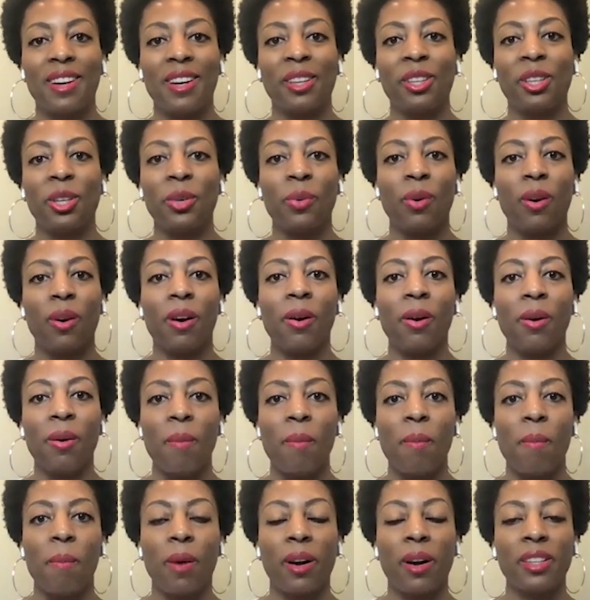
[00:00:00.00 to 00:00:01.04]
You are
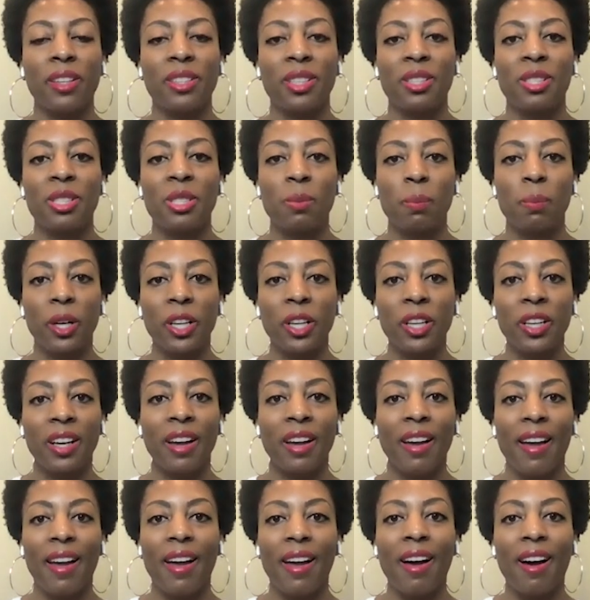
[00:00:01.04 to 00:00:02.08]
Marta Spirk,
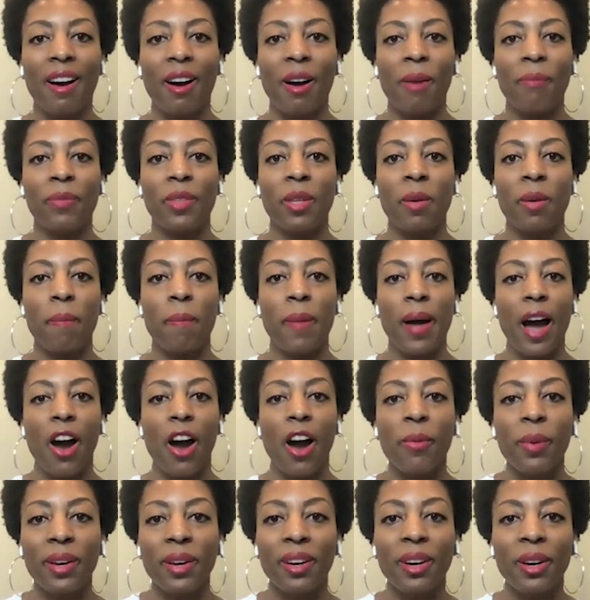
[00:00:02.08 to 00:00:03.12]

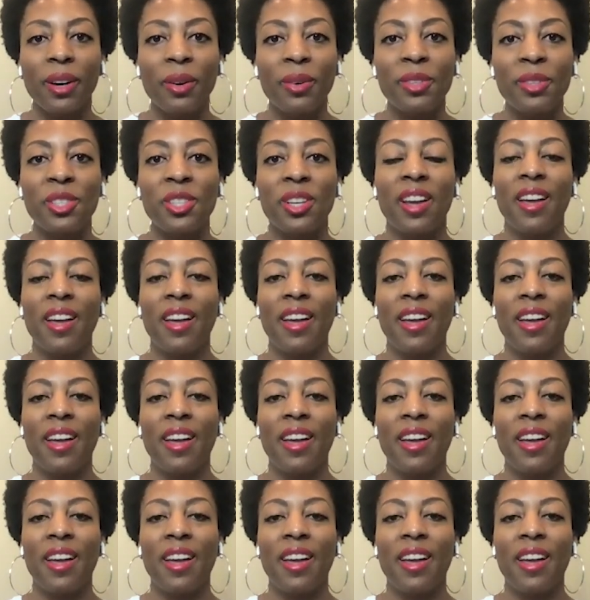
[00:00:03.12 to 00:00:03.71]
empowerment coach